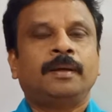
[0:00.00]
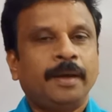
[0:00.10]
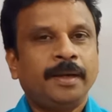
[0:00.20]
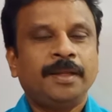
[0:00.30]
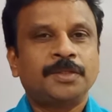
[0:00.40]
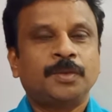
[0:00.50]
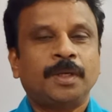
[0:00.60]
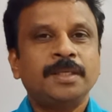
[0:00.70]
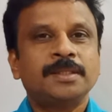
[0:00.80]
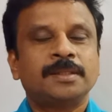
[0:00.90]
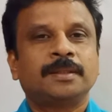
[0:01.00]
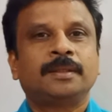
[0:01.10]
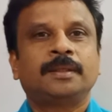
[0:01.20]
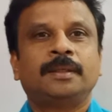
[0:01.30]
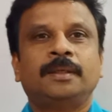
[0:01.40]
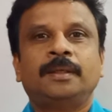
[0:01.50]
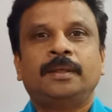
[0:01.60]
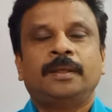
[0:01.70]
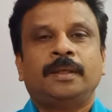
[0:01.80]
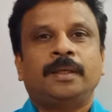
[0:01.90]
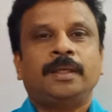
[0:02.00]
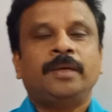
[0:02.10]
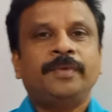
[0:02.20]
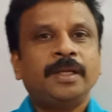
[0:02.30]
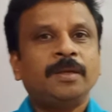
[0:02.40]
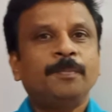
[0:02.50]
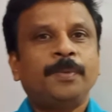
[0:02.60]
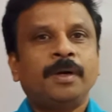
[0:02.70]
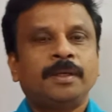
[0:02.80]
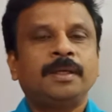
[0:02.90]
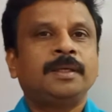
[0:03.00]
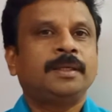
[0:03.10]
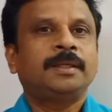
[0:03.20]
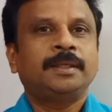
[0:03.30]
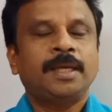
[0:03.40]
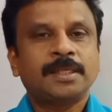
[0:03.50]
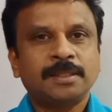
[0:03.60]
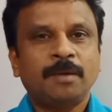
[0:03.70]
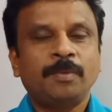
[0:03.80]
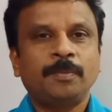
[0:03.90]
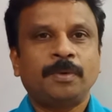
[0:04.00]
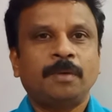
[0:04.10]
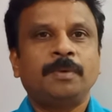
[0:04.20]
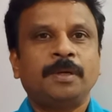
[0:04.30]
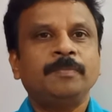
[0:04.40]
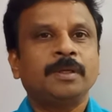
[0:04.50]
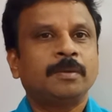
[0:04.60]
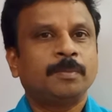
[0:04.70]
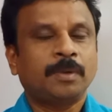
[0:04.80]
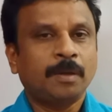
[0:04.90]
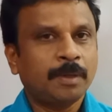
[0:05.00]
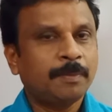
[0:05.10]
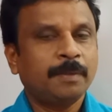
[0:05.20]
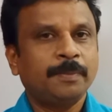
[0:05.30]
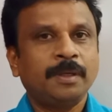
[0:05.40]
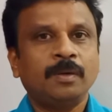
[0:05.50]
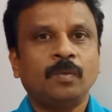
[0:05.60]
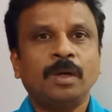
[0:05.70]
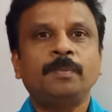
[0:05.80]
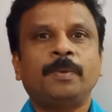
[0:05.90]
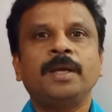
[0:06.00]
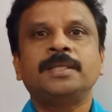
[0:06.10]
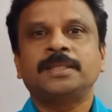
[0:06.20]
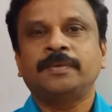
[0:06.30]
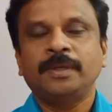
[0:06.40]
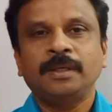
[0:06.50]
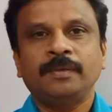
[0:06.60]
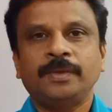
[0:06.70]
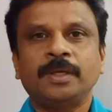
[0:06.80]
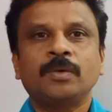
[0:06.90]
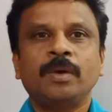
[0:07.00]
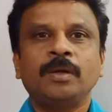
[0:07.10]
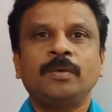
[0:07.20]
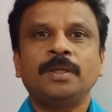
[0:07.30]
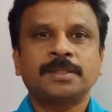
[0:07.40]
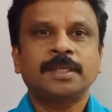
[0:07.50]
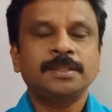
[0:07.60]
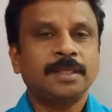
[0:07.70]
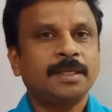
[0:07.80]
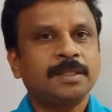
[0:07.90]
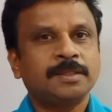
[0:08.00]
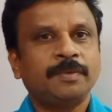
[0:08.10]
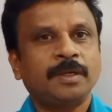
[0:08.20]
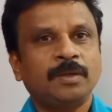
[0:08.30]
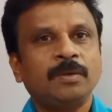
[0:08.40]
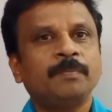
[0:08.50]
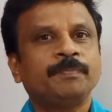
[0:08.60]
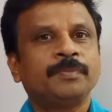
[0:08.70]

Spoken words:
Hi dear students, a very important example problem number 1.7 we are going to discuss in this video.